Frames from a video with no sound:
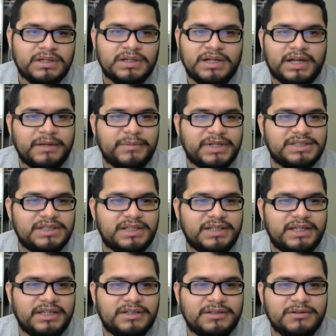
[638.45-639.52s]
I basically
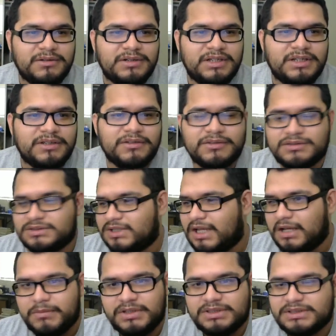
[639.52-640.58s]
include, those
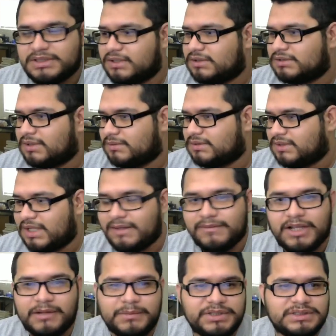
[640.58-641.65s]
library stickers. Sometimes they have
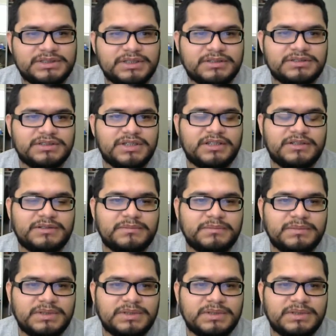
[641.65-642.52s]
library stickers on them.